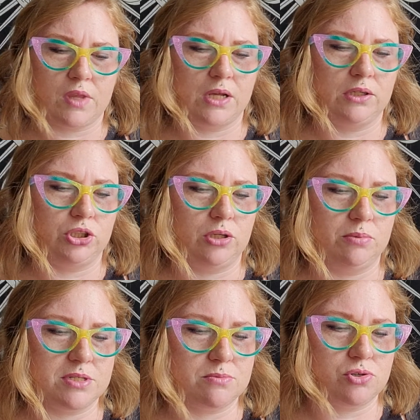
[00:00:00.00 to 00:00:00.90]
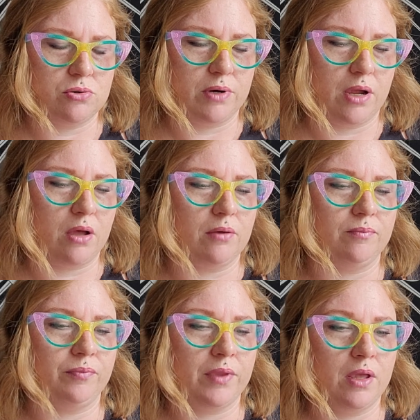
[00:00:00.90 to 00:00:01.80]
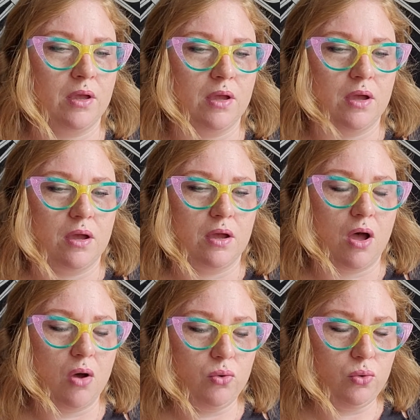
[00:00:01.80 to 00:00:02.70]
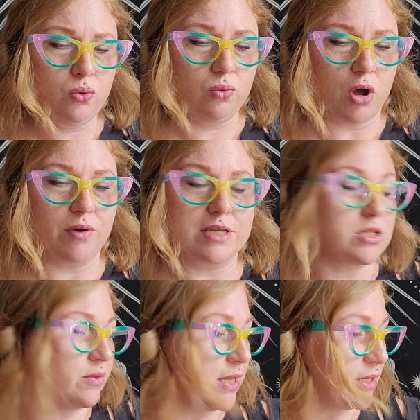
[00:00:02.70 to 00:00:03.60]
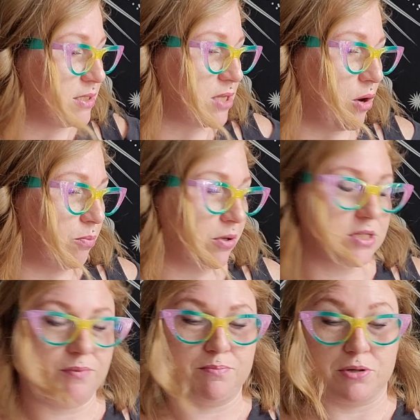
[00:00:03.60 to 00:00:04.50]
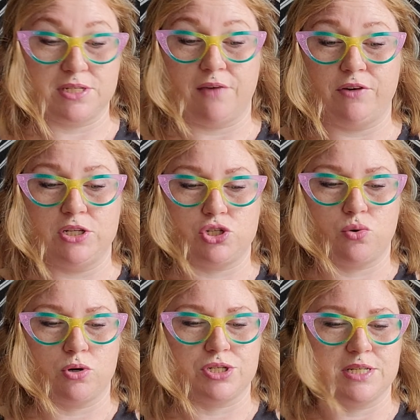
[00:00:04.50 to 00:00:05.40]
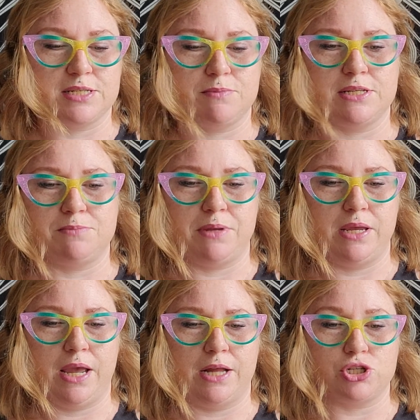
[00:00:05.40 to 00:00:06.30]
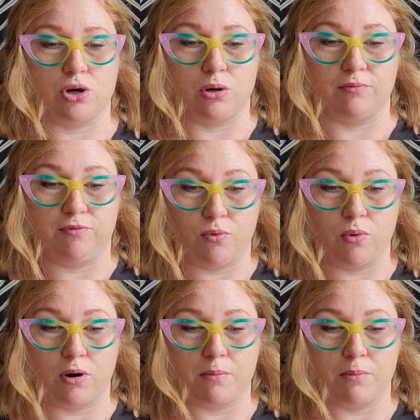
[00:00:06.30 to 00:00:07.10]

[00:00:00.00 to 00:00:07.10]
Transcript: I should have put some jewelry on. Ooh, okay, so the so Perse Persephone's torch, this must be a charm for